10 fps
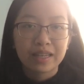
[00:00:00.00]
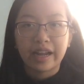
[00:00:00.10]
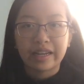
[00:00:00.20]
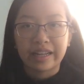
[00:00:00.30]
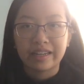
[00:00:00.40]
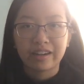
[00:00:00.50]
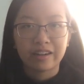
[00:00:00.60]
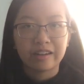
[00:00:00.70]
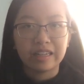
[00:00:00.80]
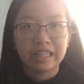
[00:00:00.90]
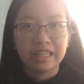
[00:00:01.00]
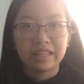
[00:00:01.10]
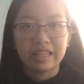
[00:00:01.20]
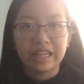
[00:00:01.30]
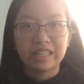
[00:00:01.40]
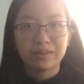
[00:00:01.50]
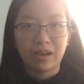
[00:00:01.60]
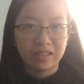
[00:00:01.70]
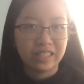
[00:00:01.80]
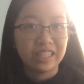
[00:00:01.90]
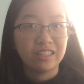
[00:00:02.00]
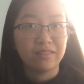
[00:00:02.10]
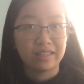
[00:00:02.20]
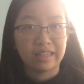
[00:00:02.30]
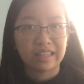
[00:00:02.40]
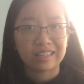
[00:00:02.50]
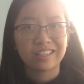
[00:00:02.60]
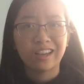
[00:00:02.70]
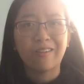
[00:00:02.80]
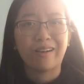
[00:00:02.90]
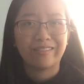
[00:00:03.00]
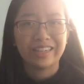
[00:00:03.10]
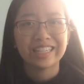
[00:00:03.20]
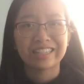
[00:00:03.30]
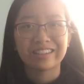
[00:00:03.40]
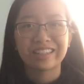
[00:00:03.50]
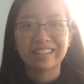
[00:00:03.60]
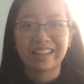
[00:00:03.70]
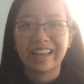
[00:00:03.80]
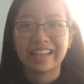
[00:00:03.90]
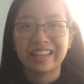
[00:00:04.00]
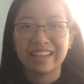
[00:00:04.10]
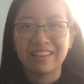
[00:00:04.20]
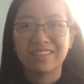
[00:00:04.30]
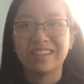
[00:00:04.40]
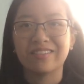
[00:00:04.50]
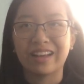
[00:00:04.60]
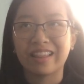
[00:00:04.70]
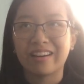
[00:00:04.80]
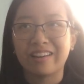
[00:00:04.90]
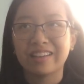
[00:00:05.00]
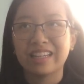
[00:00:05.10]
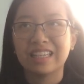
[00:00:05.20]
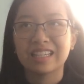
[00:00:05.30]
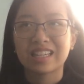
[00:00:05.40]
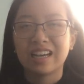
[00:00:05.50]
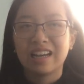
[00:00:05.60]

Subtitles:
and like the Egyptology too was like so well researched, like even with all these